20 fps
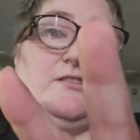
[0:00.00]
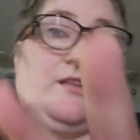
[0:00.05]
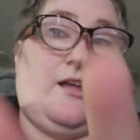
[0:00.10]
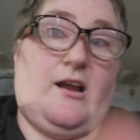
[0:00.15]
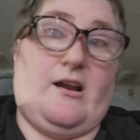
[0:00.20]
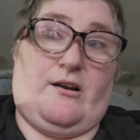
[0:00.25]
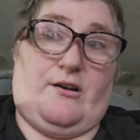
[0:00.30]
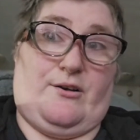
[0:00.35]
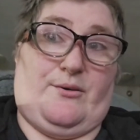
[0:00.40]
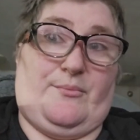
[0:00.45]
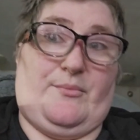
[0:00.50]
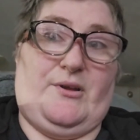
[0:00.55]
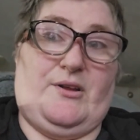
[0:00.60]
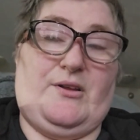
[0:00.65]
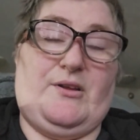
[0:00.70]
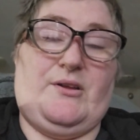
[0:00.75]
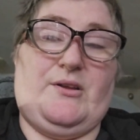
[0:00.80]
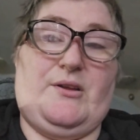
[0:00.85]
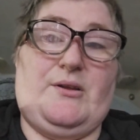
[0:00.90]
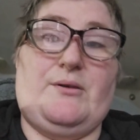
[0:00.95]

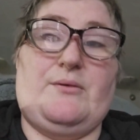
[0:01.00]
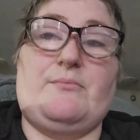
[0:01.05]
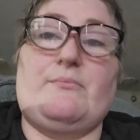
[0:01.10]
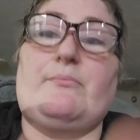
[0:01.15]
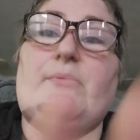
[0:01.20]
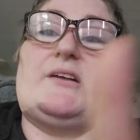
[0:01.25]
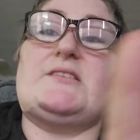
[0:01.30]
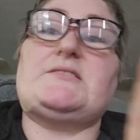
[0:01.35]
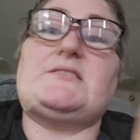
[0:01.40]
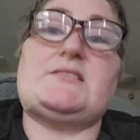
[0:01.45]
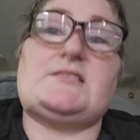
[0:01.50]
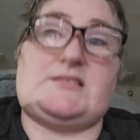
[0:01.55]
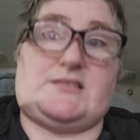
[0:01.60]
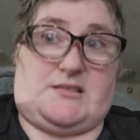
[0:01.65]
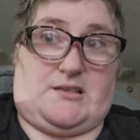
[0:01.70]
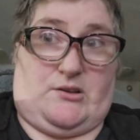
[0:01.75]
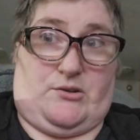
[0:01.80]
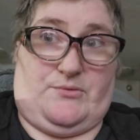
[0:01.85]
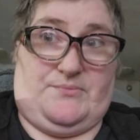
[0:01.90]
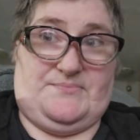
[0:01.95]
alarm, but
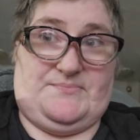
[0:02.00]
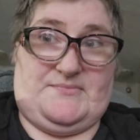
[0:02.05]
still,